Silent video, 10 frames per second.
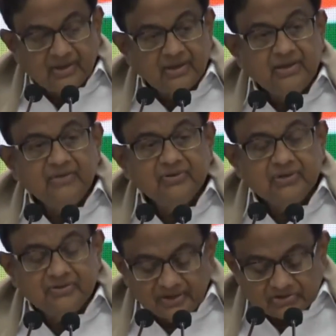even if
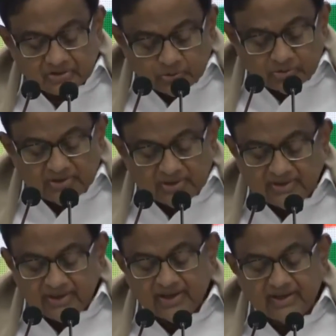excluded under
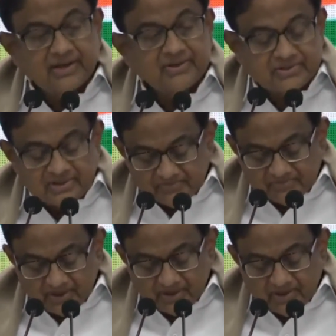NRC,
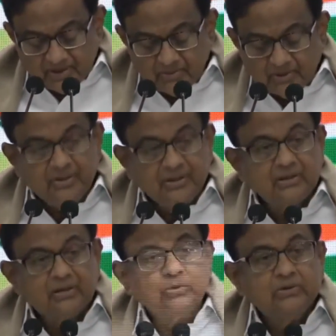will be
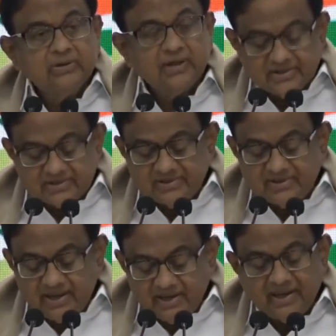included under
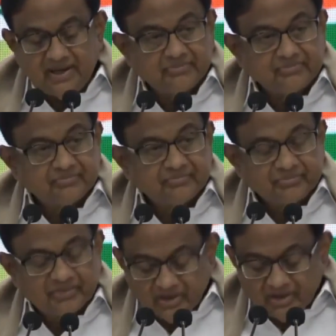CAA.
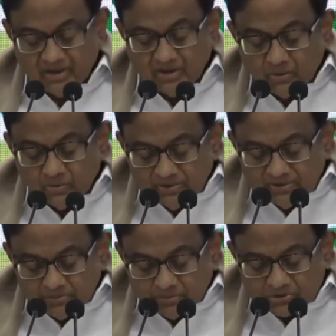Only the
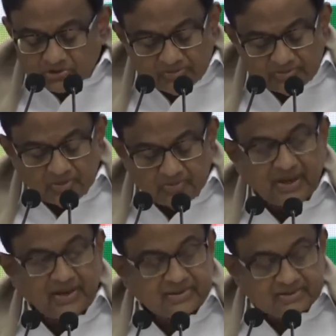Muslims will be
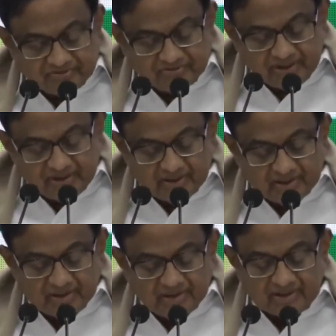identified
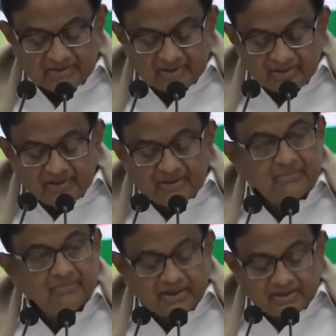as illegal
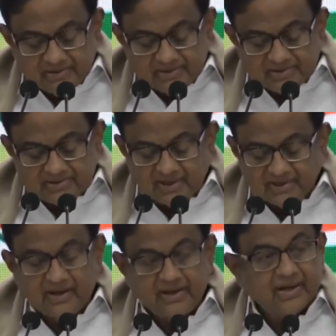migrants under
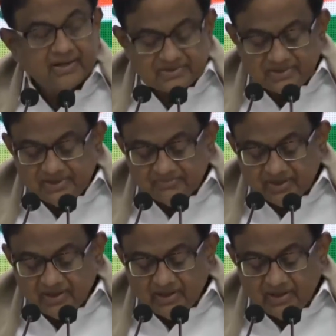NRC
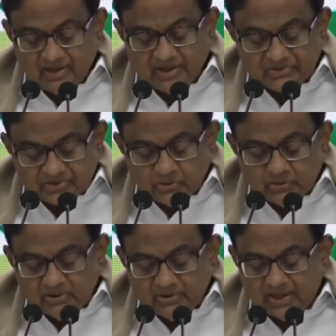and
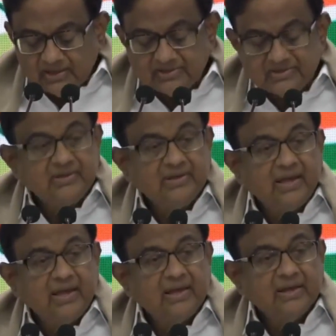excluded under CAA.